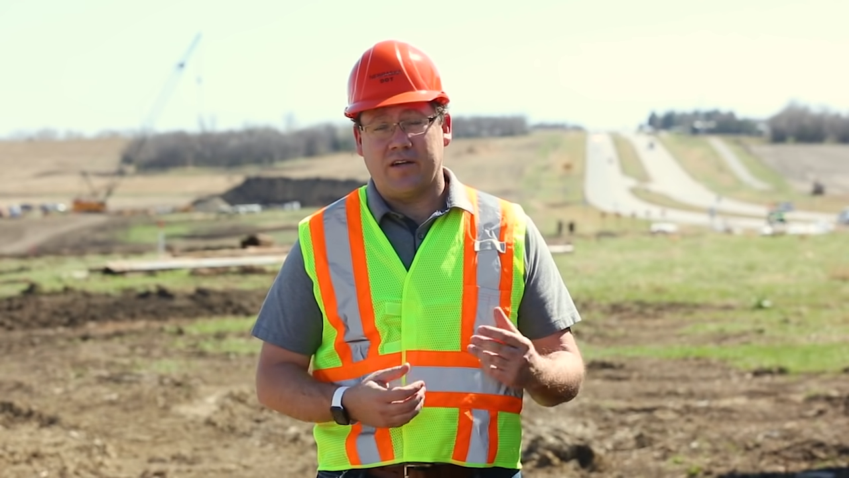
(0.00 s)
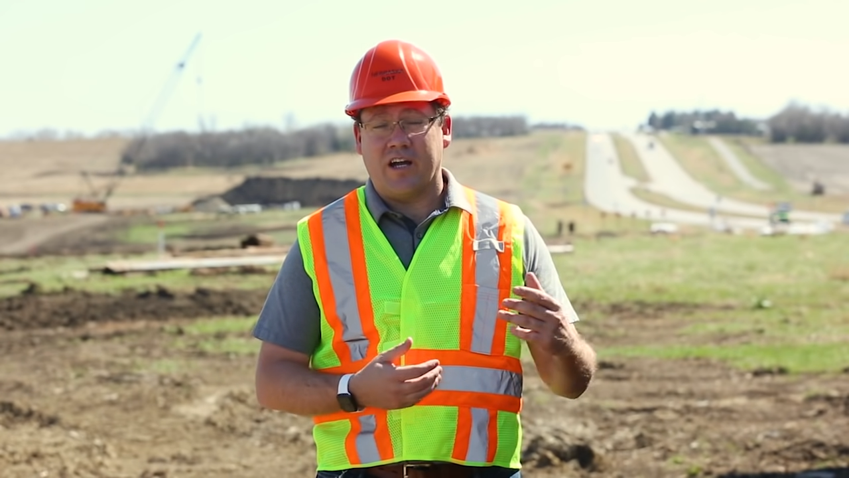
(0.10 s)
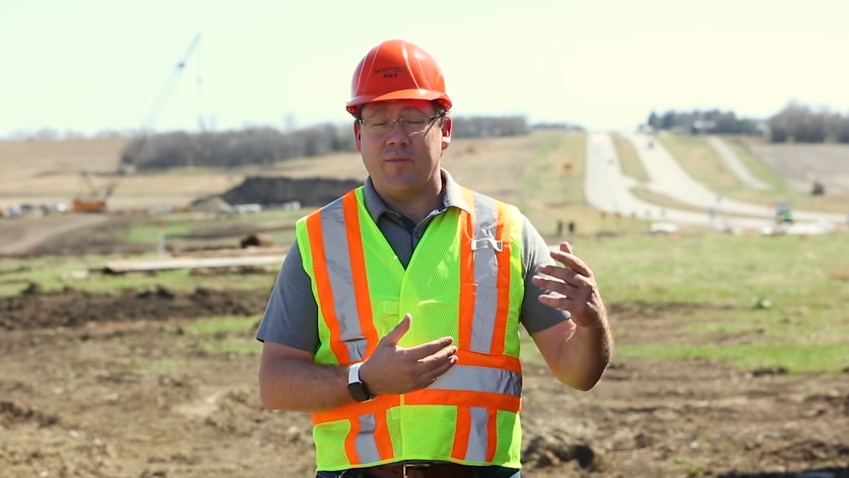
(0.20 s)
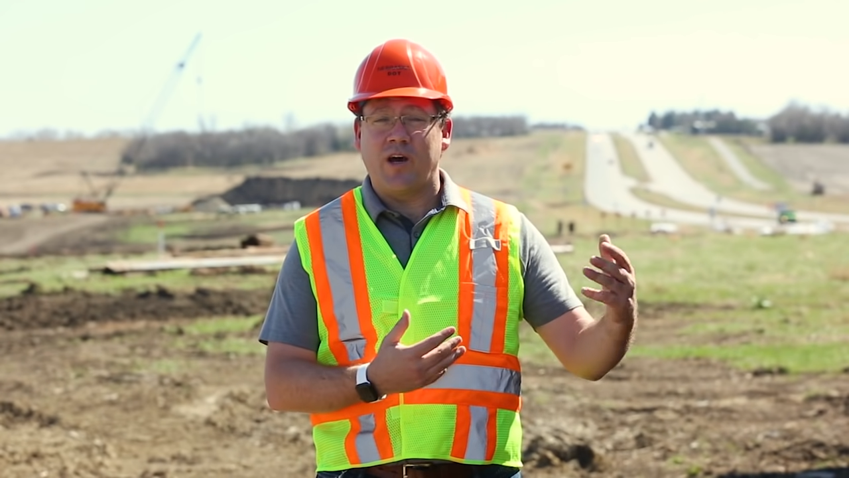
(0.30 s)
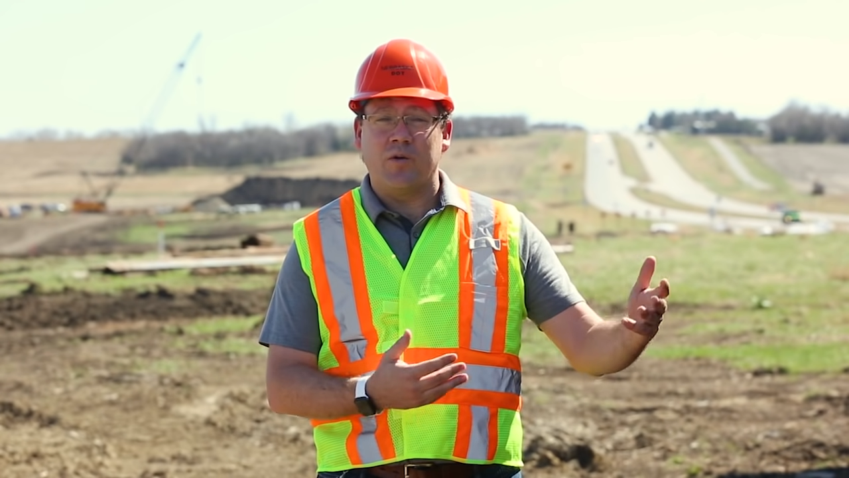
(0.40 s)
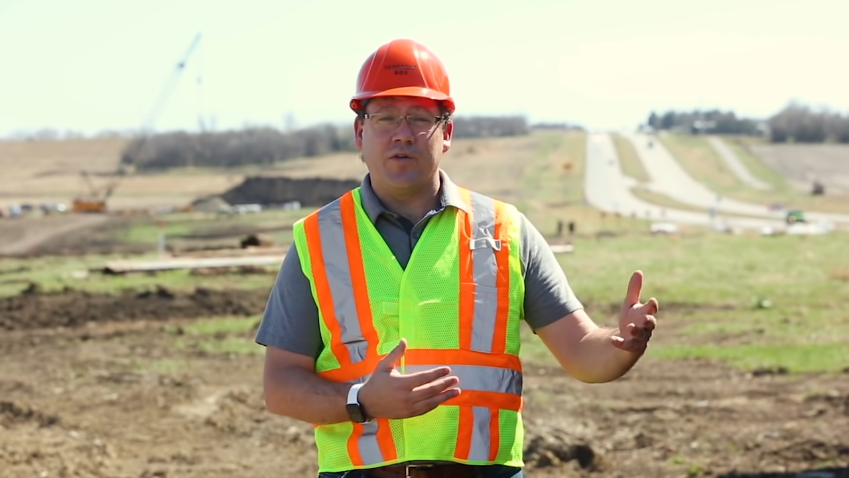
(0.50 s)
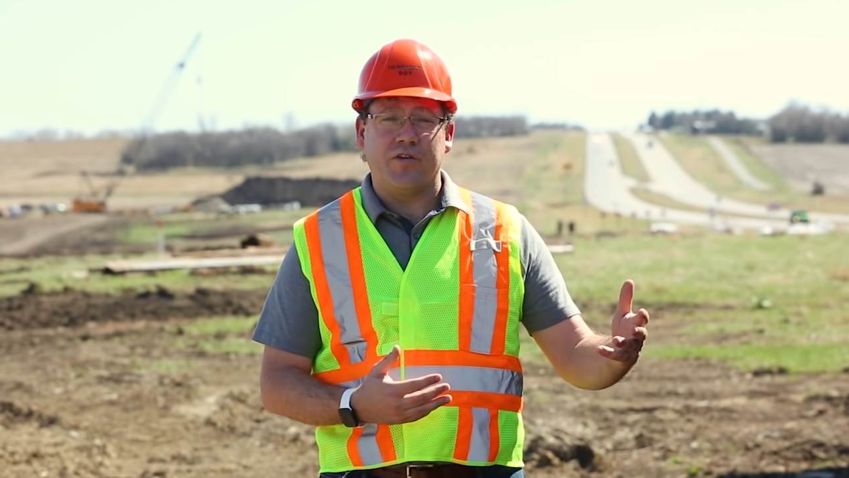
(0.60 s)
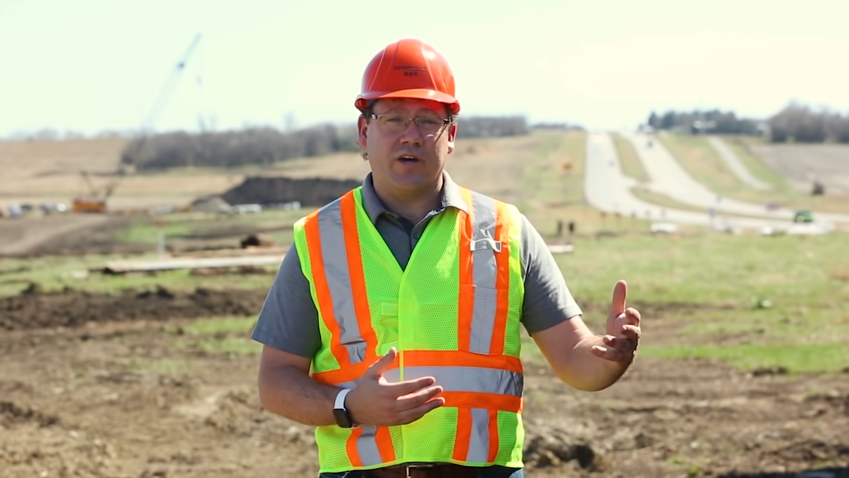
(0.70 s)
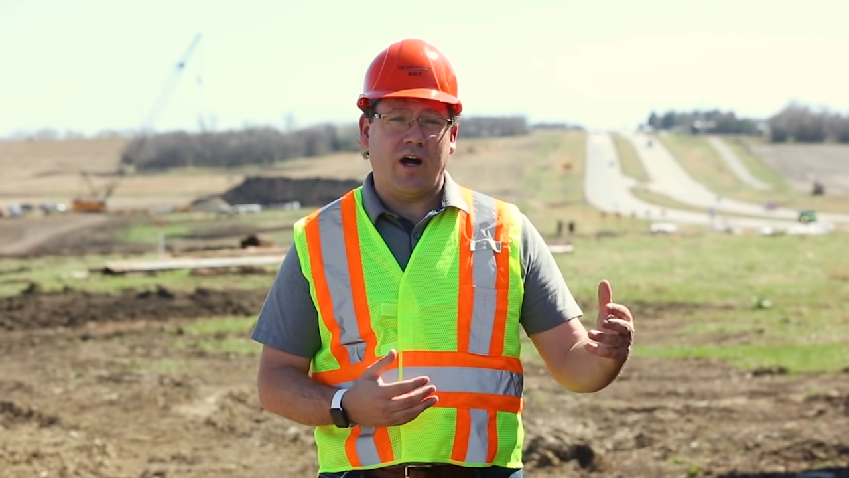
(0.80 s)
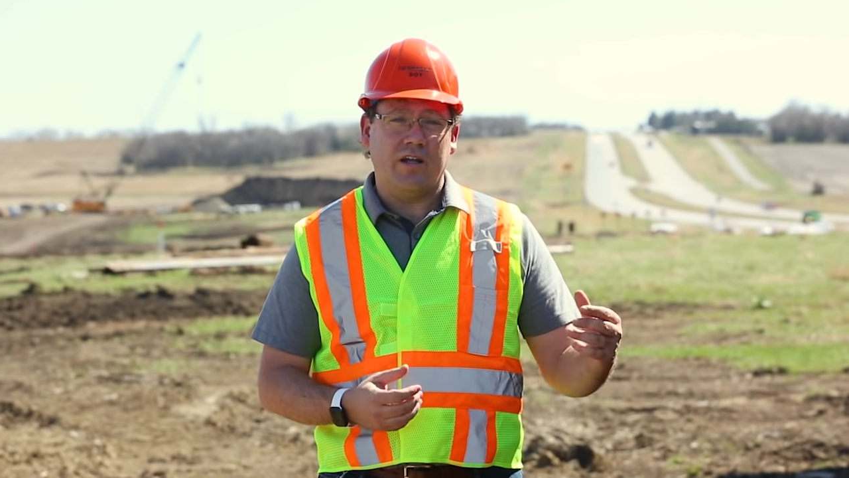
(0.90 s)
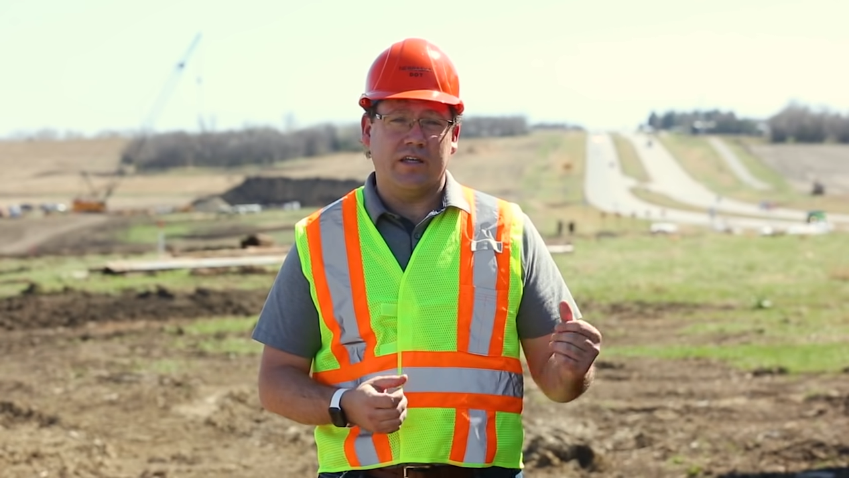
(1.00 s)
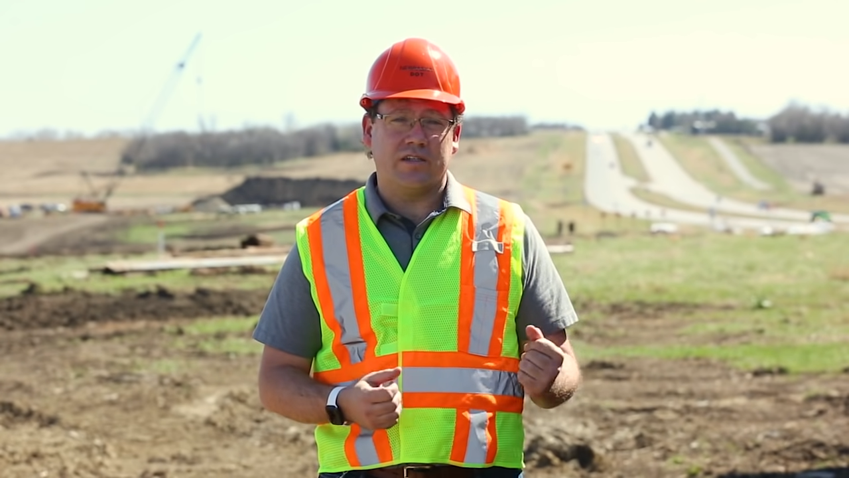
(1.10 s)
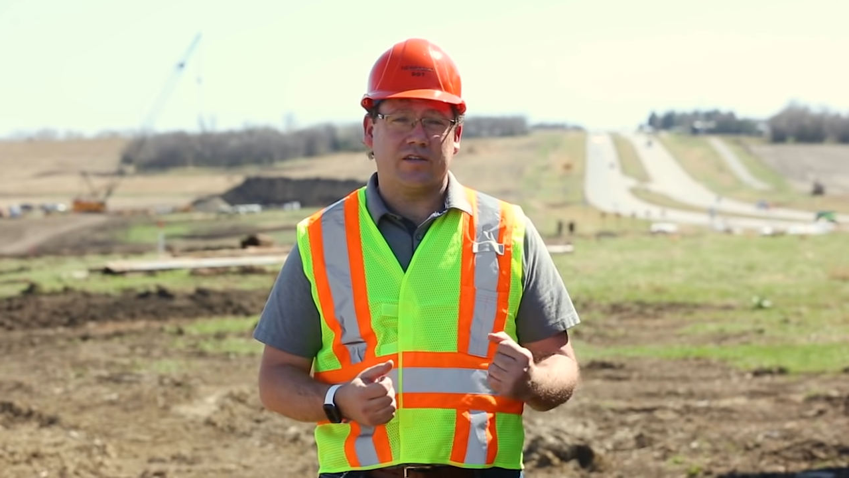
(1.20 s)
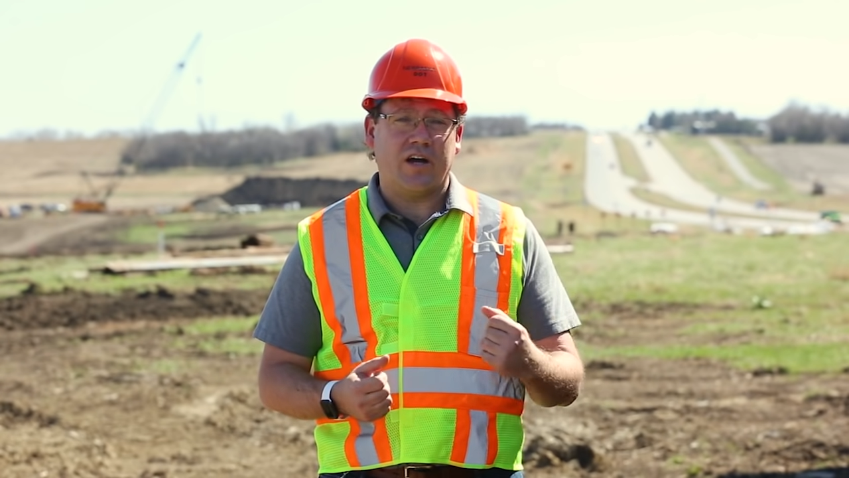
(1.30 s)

Talk about it with your colleagues,